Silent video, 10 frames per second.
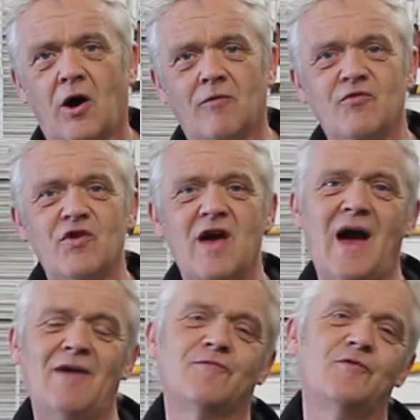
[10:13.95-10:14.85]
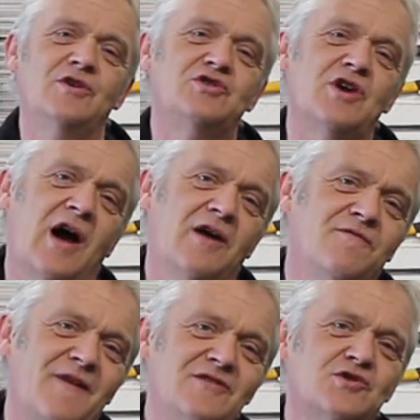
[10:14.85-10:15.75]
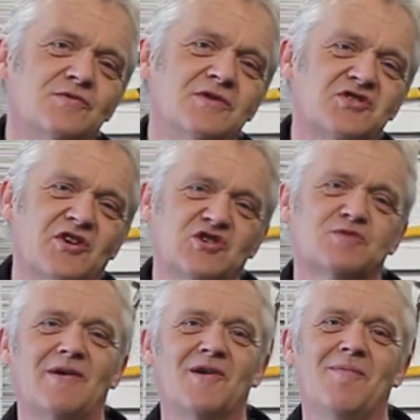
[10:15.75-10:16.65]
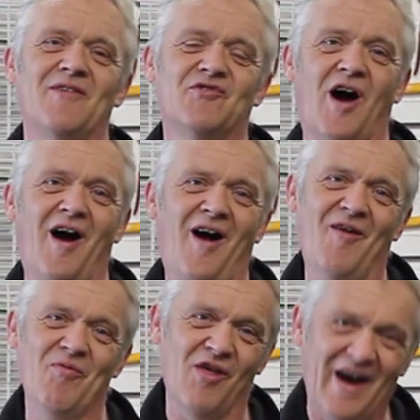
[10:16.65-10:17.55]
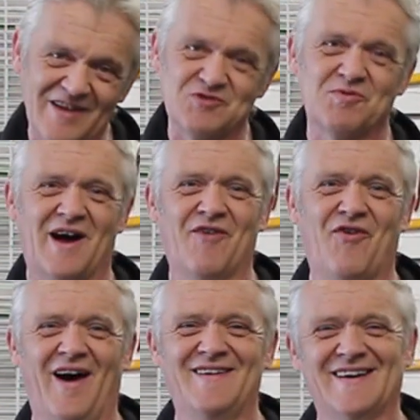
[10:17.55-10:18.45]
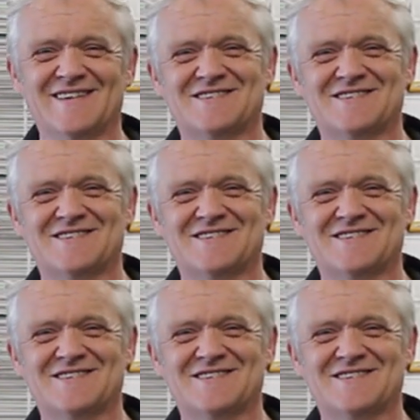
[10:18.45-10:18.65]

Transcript: of the average adventurous experimenter. And that's what I find